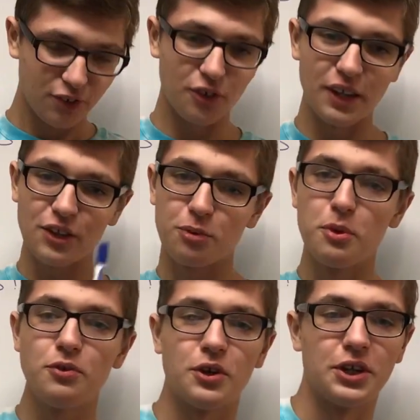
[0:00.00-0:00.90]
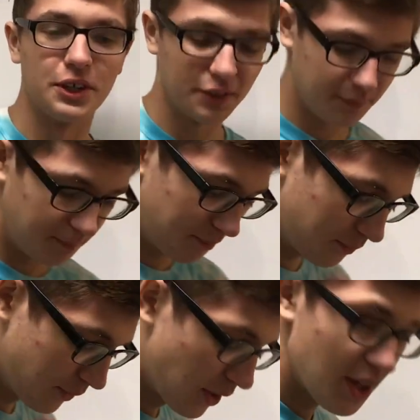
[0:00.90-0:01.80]
So let's move on.
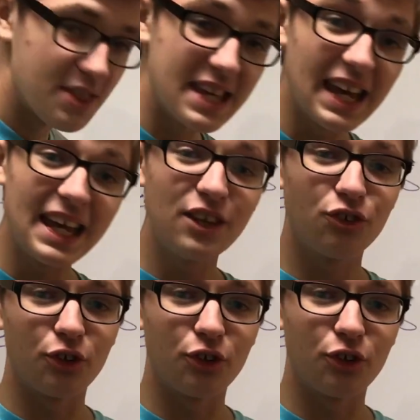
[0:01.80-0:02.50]
The edge